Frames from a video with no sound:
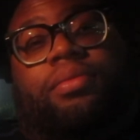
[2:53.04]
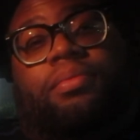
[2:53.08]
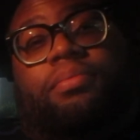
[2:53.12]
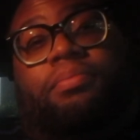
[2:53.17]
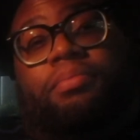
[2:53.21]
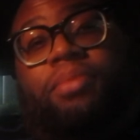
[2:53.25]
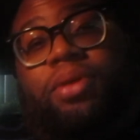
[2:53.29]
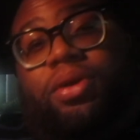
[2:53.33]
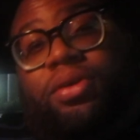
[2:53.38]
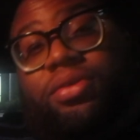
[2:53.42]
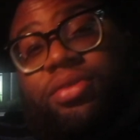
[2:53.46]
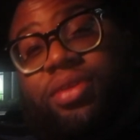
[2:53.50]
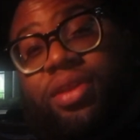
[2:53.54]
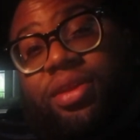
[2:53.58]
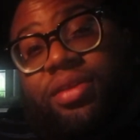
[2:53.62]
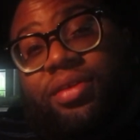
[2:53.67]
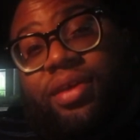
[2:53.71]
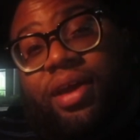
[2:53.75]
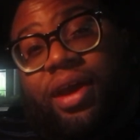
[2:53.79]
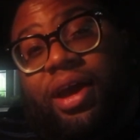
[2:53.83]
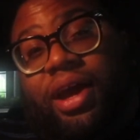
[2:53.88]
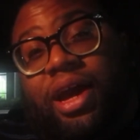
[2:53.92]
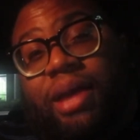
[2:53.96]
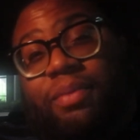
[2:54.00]
Most of the
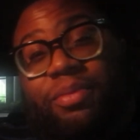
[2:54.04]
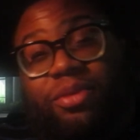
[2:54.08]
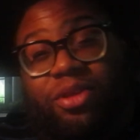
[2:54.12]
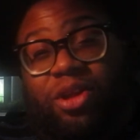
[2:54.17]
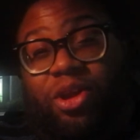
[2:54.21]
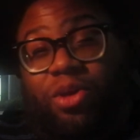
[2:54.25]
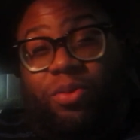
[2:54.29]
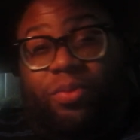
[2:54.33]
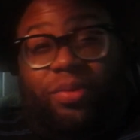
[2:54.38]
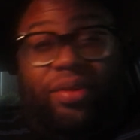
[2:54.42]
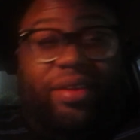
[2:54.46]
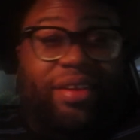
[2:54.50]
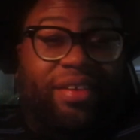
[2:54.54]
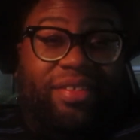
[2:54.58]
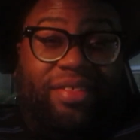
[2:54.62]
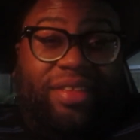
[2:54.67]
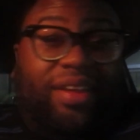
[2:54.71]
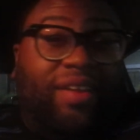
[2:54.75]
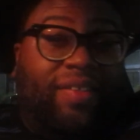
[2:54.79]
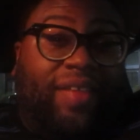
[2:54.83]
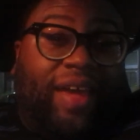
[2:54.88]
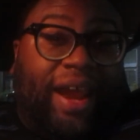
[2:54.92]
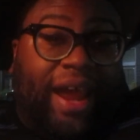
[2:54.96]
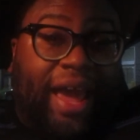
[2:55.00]
time, you don't really
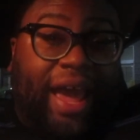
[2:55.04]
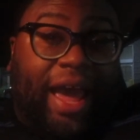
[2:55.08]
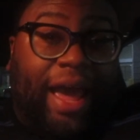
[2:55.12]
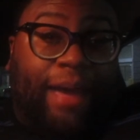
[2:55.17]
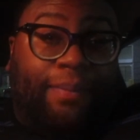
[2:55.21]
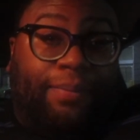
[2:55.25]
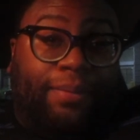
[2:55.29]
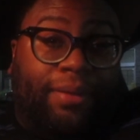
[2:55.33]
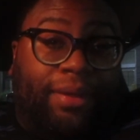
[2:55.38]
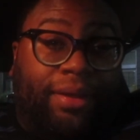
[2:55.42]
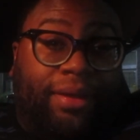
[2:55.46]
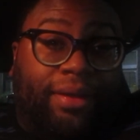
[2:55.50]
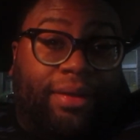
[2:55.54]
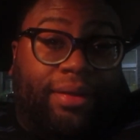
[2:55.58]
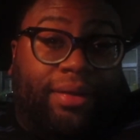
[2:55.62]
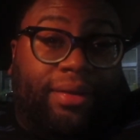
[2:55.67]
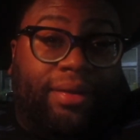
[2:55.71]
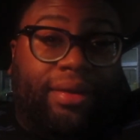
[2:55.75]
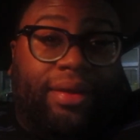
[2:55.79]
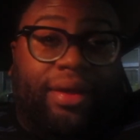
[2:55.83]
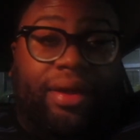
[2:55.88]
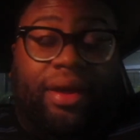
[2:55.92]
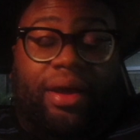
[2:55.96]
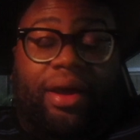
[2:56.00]
see that happen
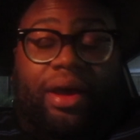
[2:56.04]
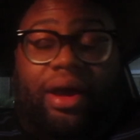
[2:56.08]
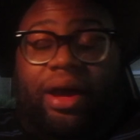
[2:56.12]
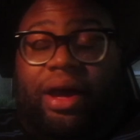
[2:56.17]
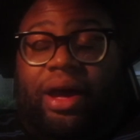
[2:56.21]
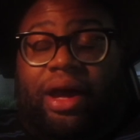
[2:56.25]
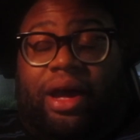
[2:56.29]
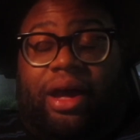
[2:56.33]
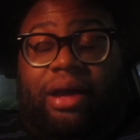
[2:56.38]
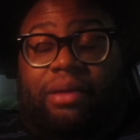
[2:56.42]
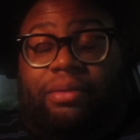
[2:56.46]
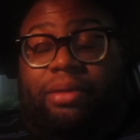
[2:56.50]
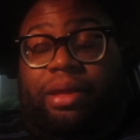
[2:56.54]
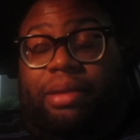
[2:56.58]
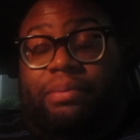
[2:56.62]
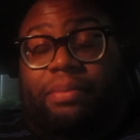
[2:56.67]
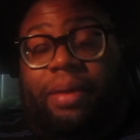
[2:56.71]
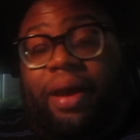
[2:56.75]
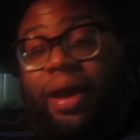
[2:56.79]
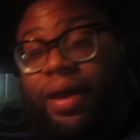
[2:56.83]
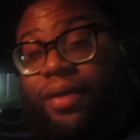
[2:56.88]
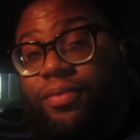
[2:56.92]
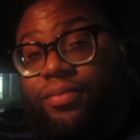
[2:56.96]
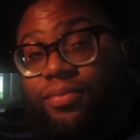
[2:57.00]
um, in
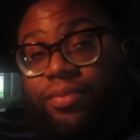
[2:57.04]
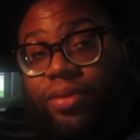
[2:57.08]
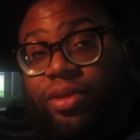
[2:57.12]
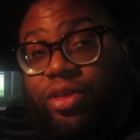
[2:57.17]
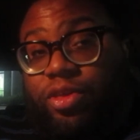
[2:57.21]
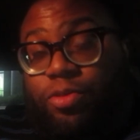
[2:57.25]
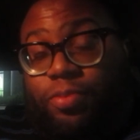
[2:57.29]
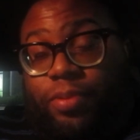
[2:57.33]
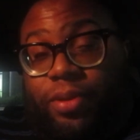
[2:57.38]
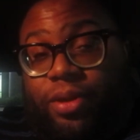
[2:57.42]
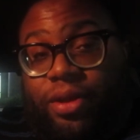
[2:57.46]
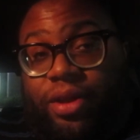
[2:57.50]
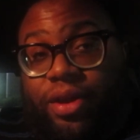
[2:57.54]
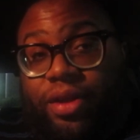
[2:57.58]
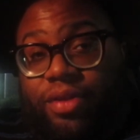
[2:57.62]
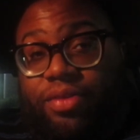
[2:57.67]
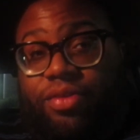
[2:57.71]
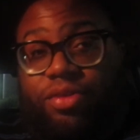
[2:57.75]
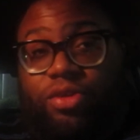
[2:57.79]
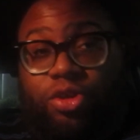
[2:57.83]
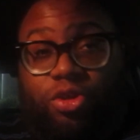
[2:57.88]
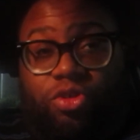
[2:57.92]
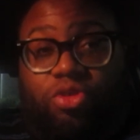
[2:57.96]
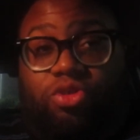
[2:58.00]
my
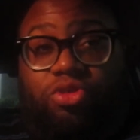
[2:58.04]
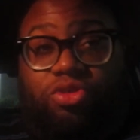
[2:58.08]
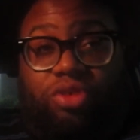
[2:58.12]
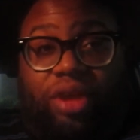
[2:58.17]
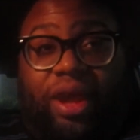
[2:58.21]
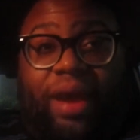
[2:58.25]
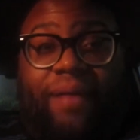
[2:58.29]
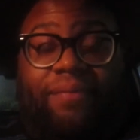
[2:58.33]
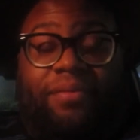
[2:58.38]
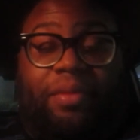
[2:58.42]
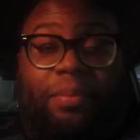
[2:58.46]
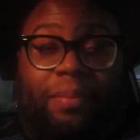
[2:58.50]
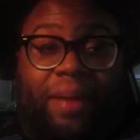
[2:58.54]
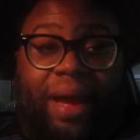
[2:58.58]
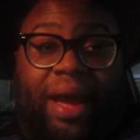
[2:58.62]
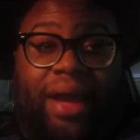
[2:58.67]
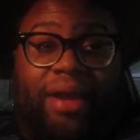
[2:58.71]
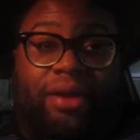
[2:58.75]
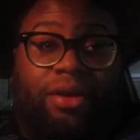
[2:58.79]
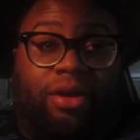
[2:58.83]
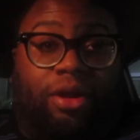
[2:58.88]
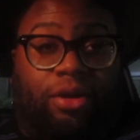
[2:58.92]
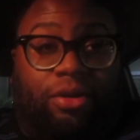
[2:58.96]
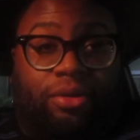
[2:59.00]
experience, you usually have to buy
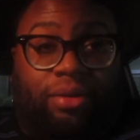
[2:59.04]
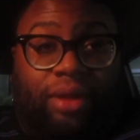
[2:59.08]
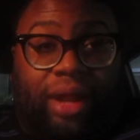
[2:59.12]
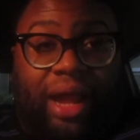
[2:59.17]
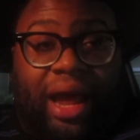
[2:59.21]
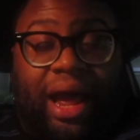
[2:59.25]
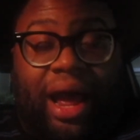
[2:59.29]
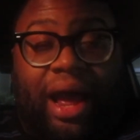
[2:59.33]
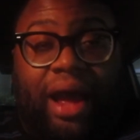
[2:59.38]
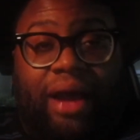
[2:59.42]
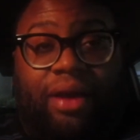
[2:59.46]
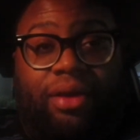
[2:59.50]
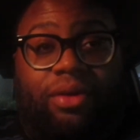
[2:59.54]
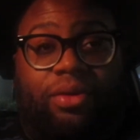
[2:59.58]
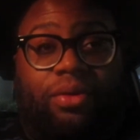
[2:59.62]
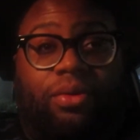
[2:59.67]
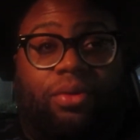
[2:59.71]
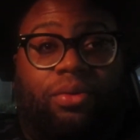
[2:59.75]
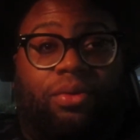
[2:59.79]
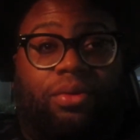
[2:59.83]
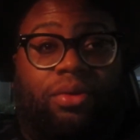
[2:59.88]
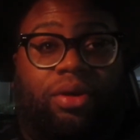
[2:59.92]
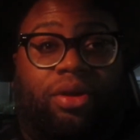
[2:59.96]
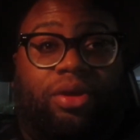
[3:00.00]
your own lock
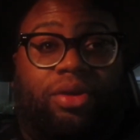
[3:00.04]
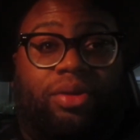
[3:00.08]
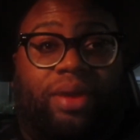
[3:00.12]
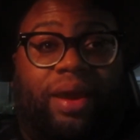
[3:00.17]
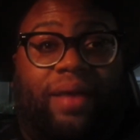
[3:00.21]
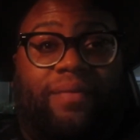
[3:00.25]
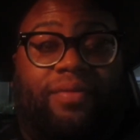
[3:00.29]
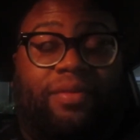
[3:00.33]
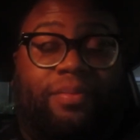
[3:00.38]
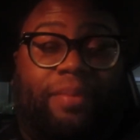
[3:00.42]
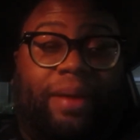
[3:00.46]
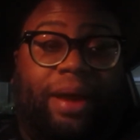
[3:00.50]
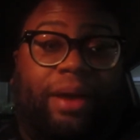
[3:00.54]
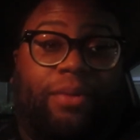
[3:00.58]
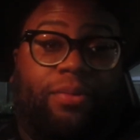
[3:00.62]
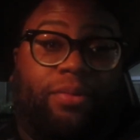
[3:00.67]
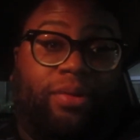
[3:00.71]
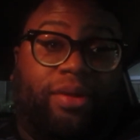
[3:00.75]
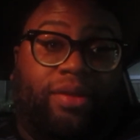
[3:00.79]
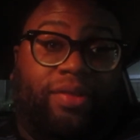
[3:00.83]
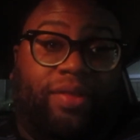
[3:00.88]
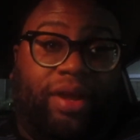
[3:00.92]
or you have to buy one of